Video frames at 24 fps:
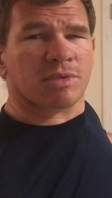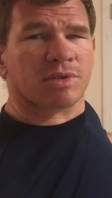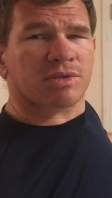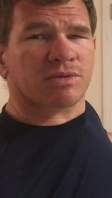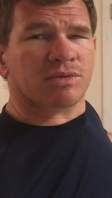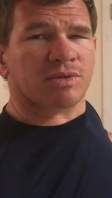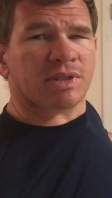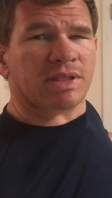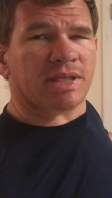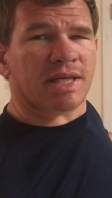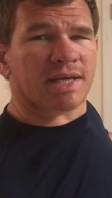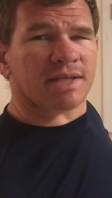
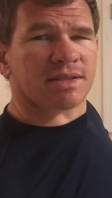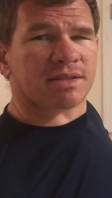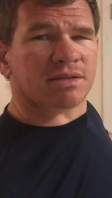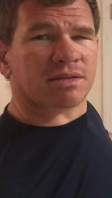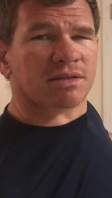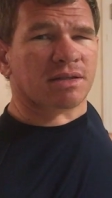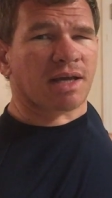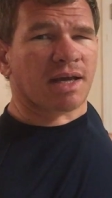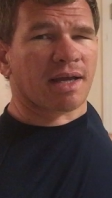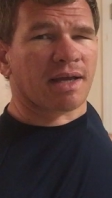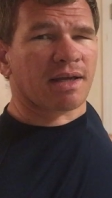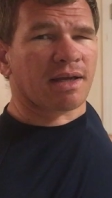between
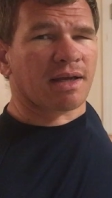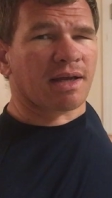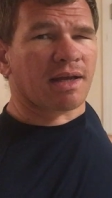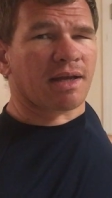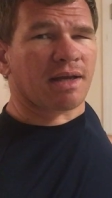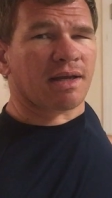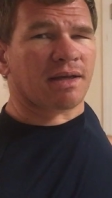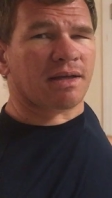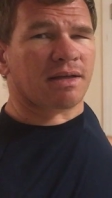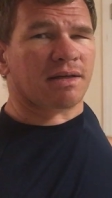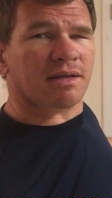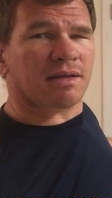yesterday
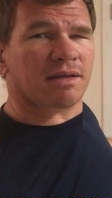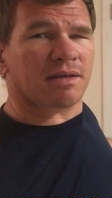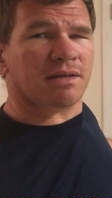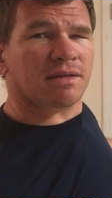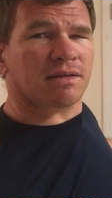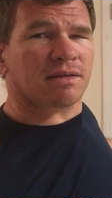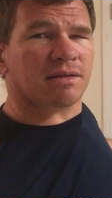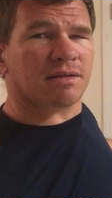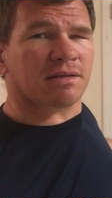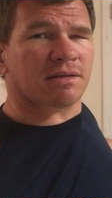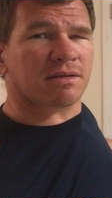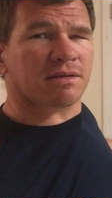and
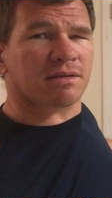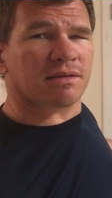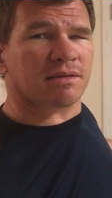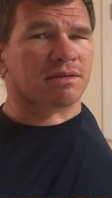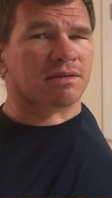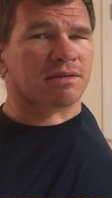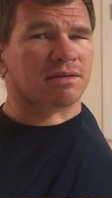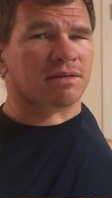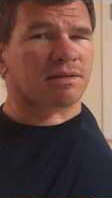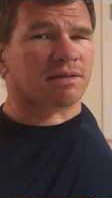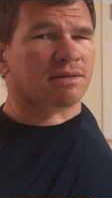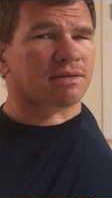
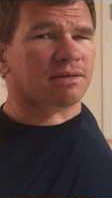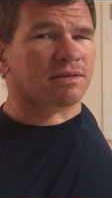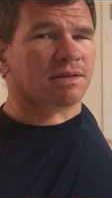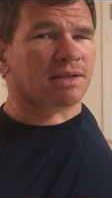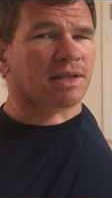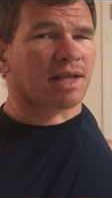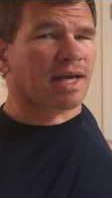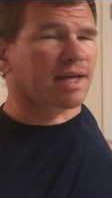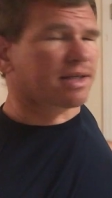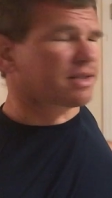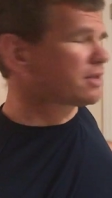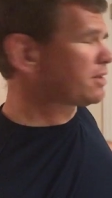
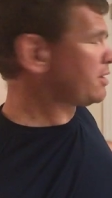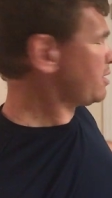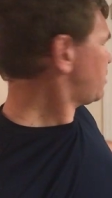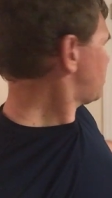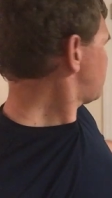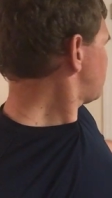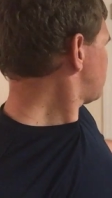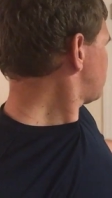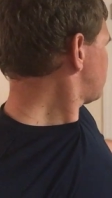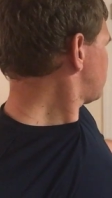last year.